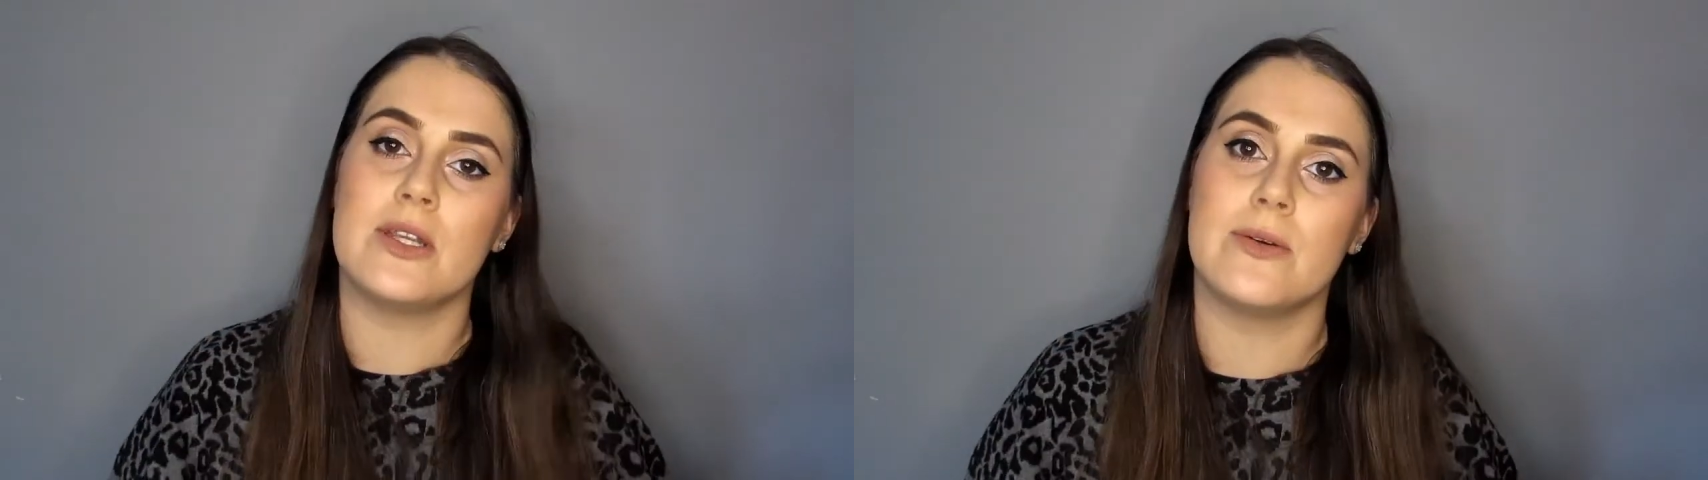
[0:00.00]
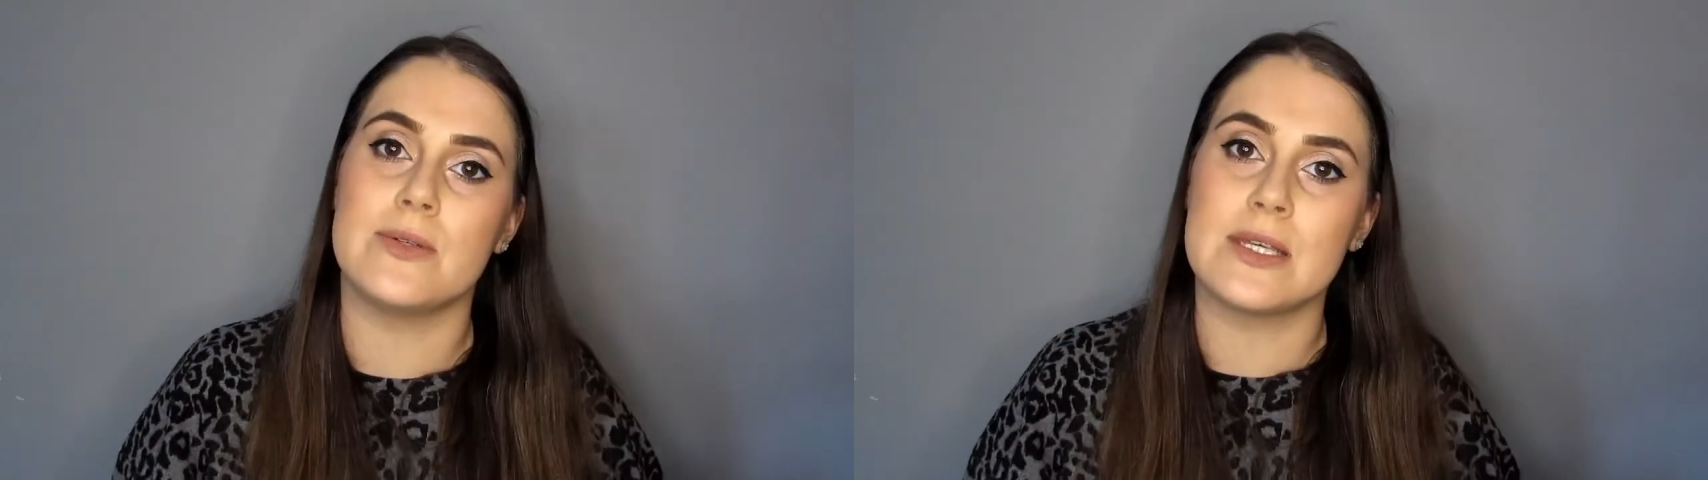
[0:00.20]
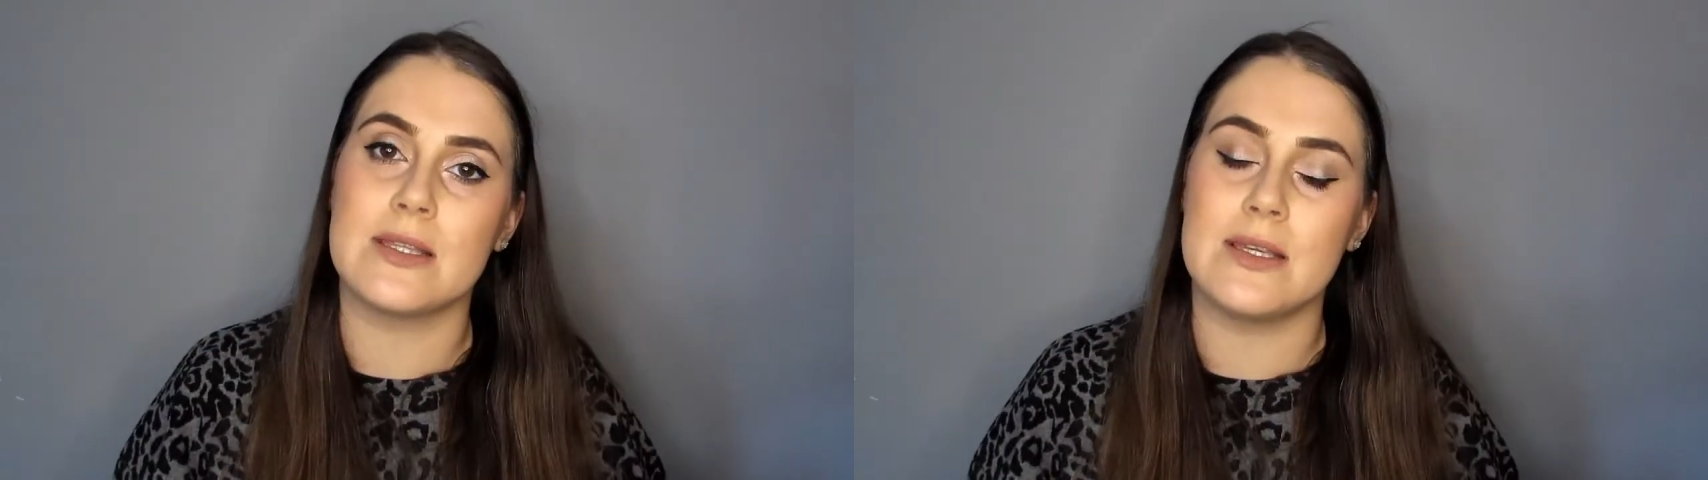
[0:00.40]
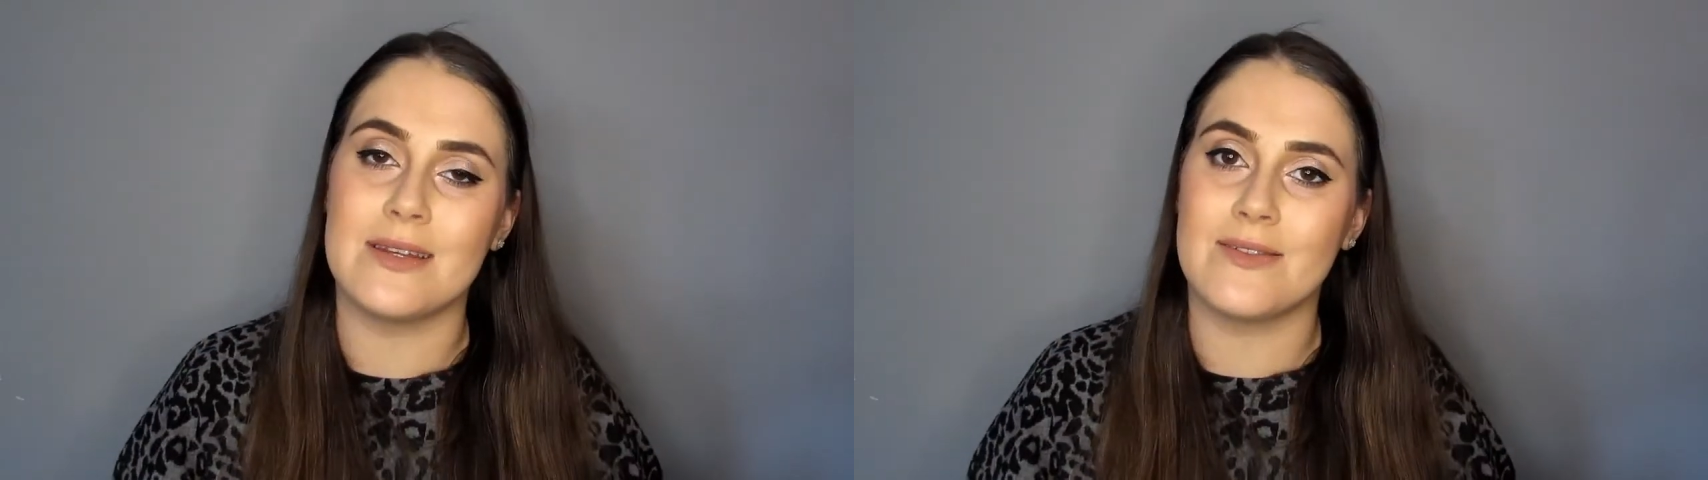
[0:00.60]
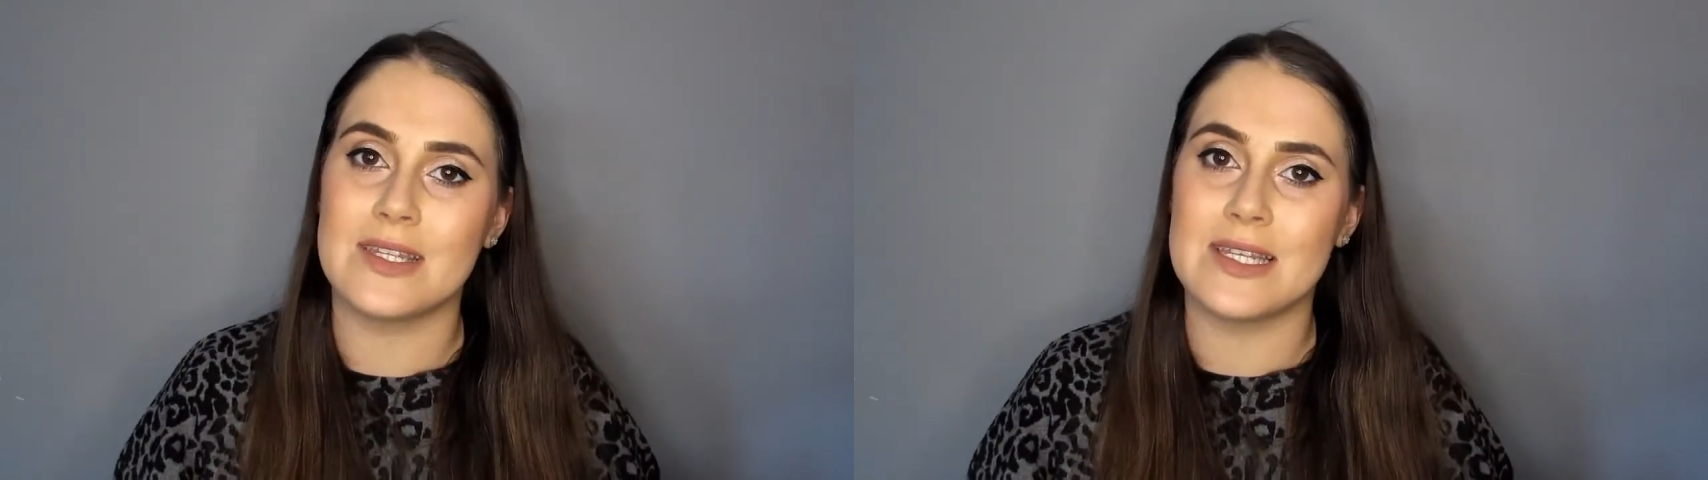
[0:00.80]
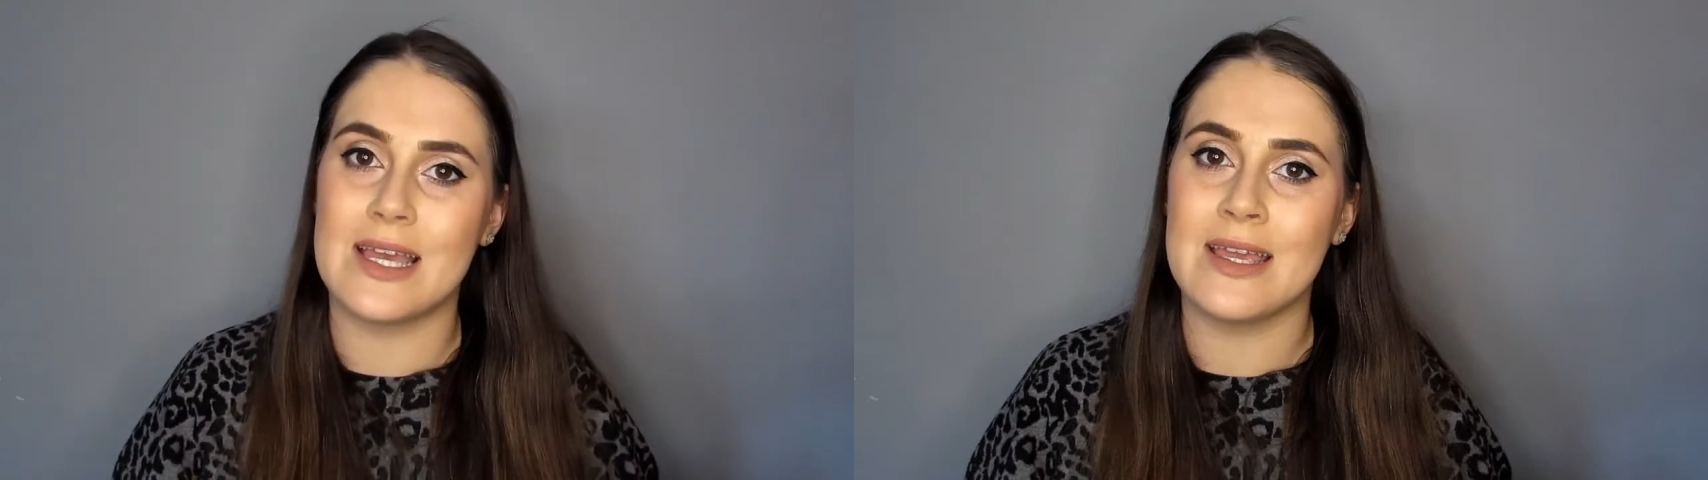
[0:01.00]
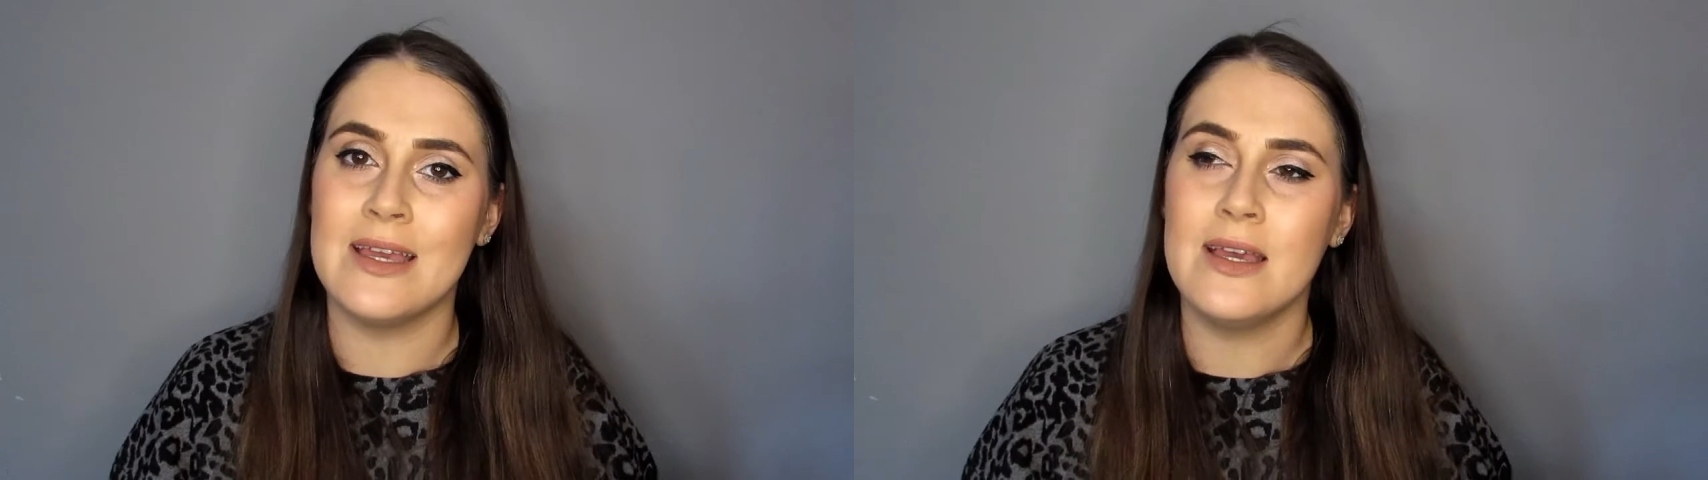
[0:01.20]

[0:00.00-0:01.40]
nose at the end of the day.